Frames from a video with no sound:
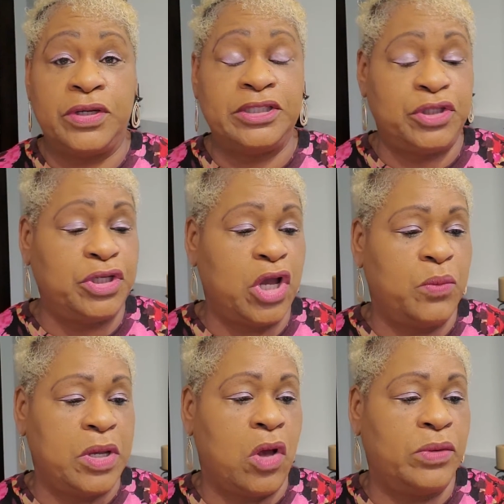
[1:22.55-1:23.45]
So as you
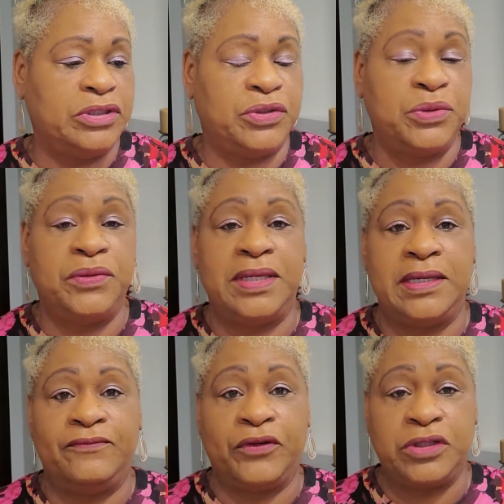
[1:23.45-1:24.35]
know, we always do
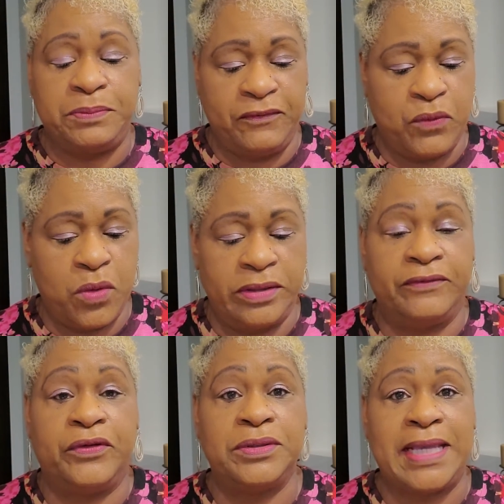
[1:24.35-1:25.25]
the verse before and
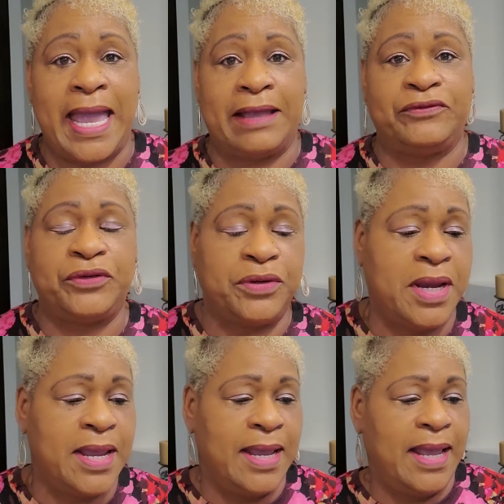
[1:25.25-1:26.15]
the verse
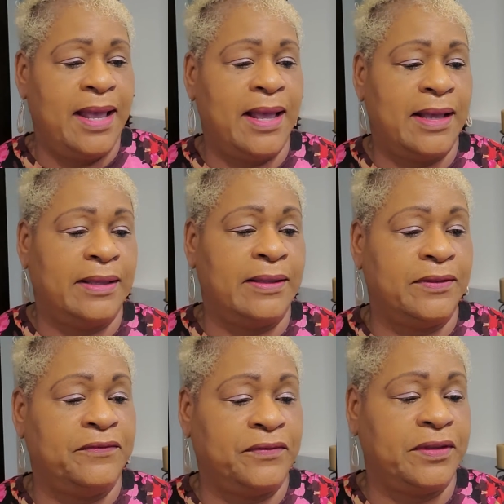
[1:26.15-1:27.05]
after
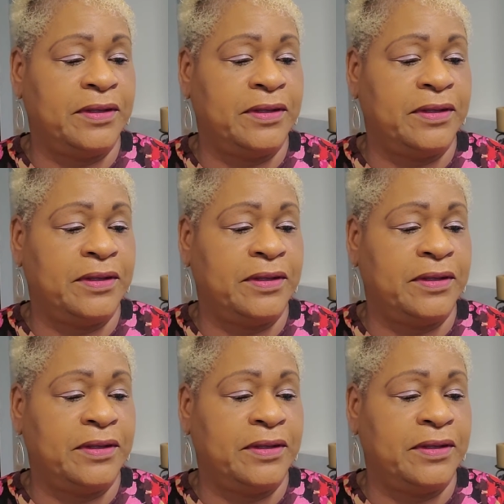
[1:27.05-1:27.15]
the